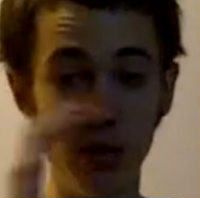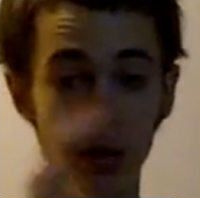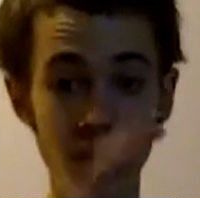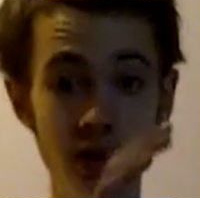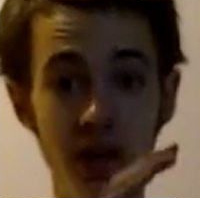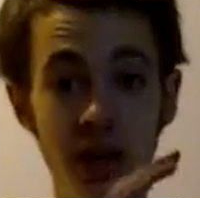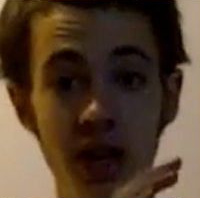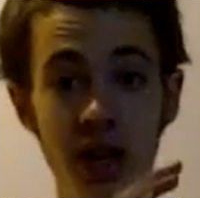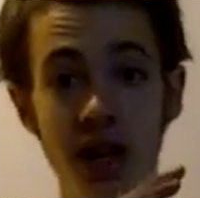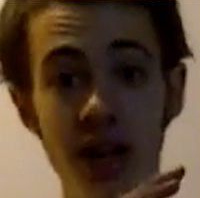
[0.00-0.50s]

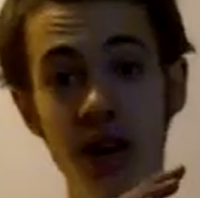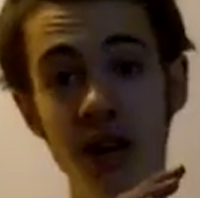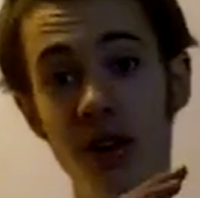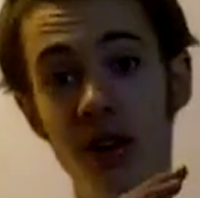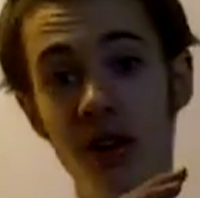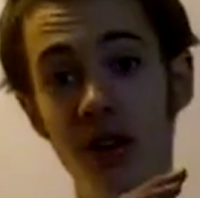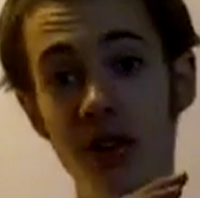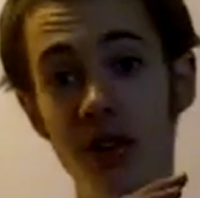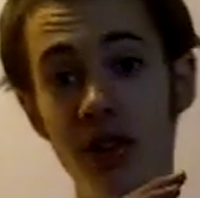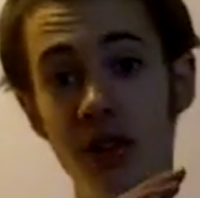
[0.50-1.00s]
look at
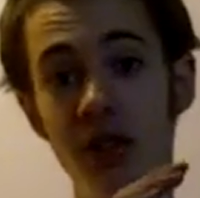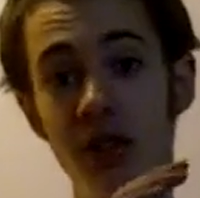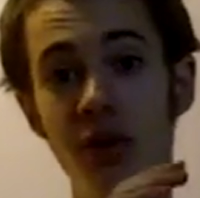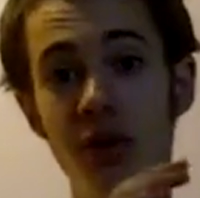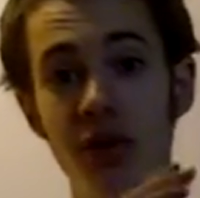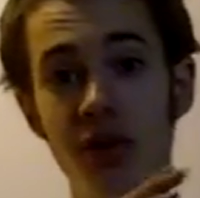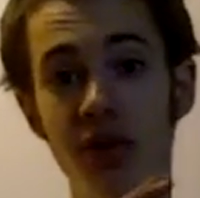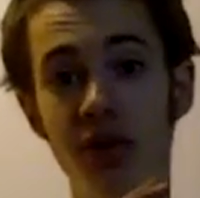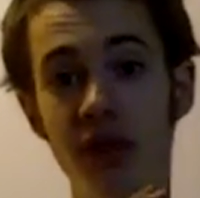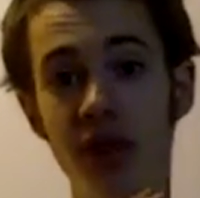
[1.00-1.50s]
all these
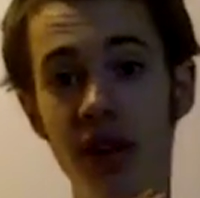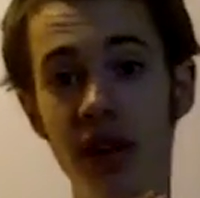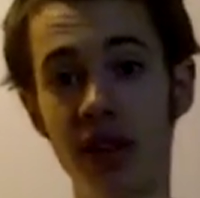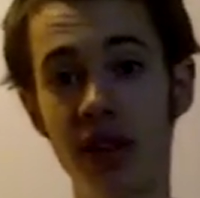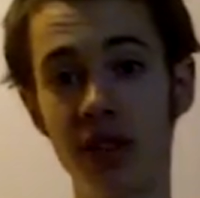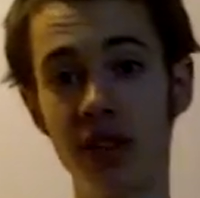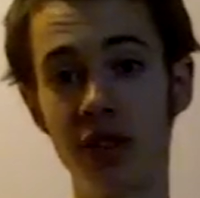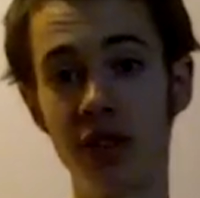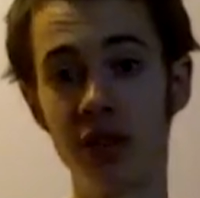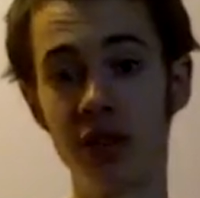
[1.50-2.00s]

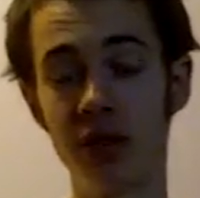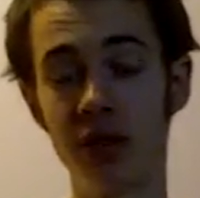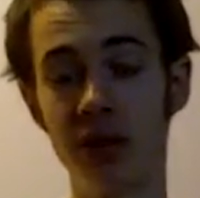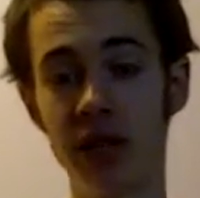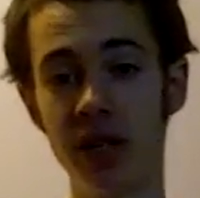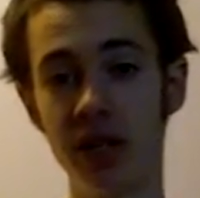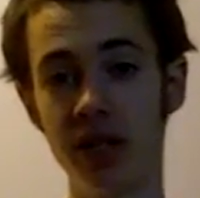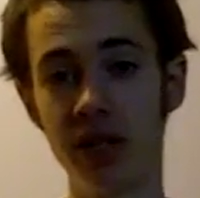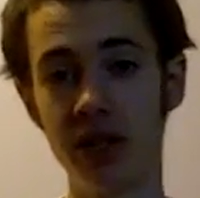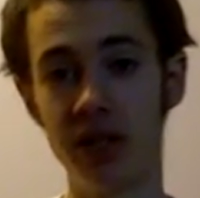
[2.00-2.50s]
horrifying
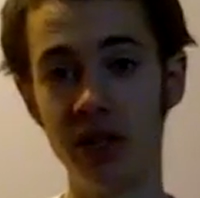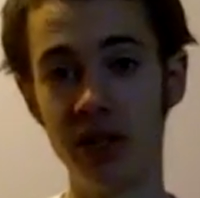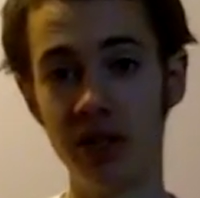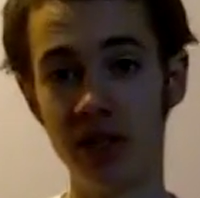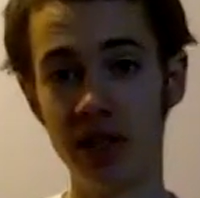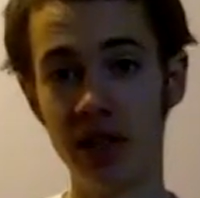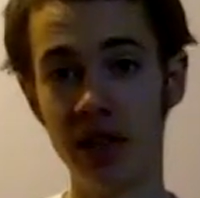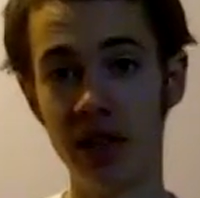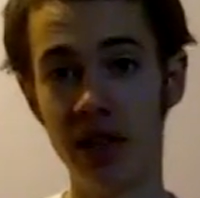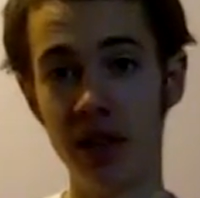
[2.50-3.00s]

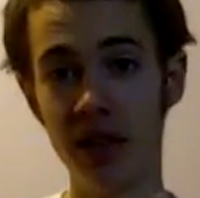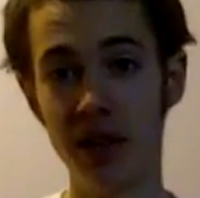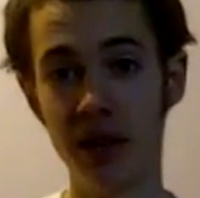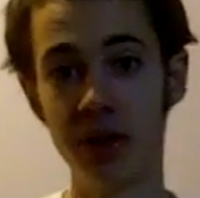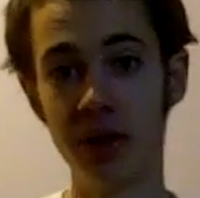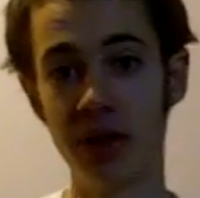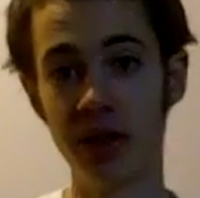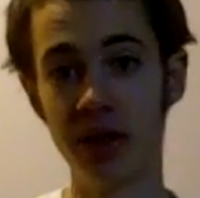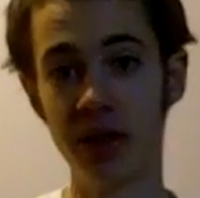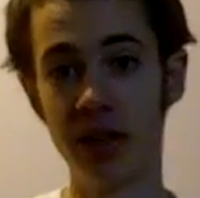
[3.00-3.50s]
situations and
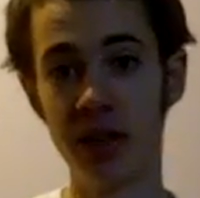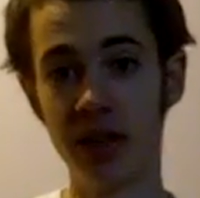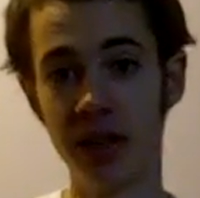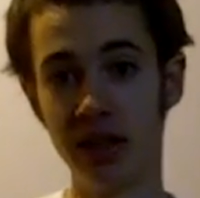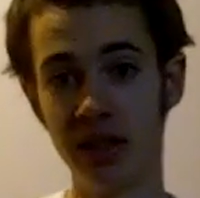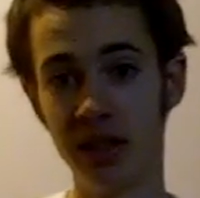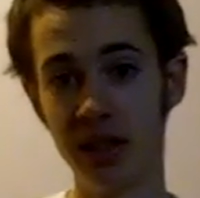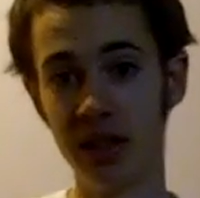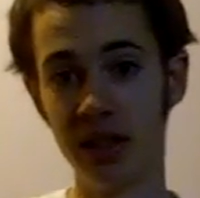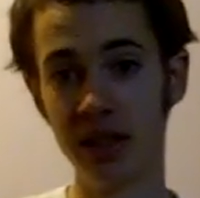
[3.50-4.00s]
know that they
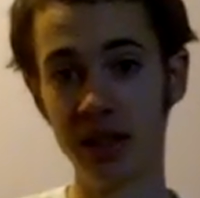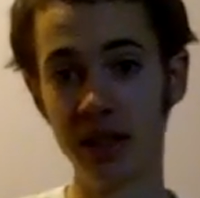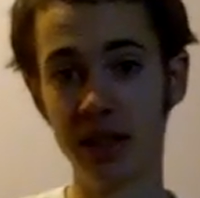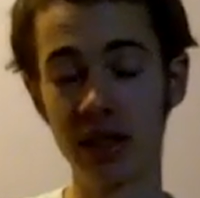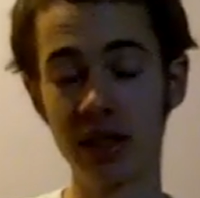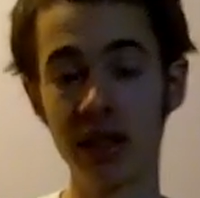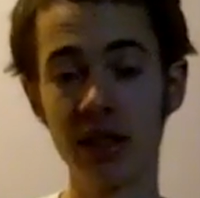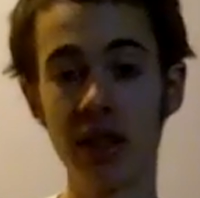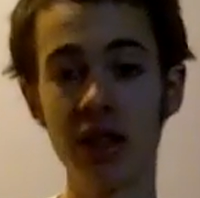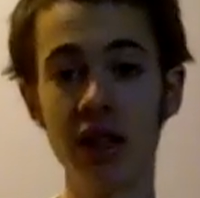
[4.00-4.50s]

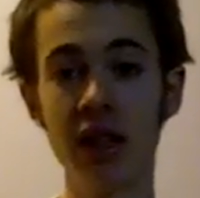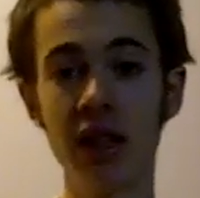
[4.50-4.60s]
exist